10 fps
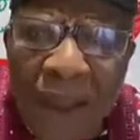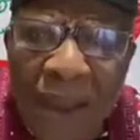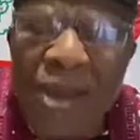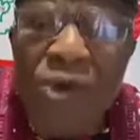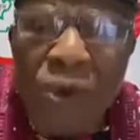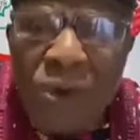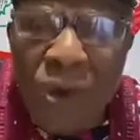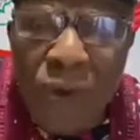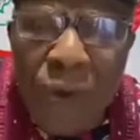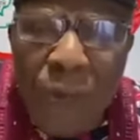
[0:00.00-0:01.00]
He told
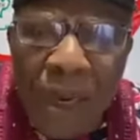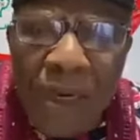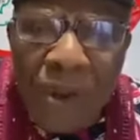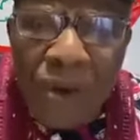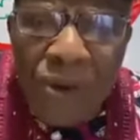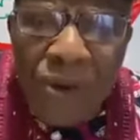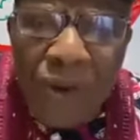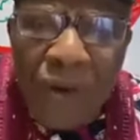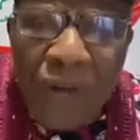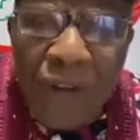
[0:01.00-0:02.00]
you he will make the country
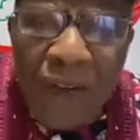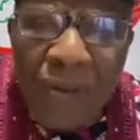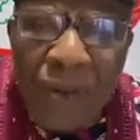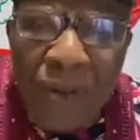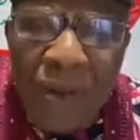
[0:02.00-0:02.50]
ungovernable.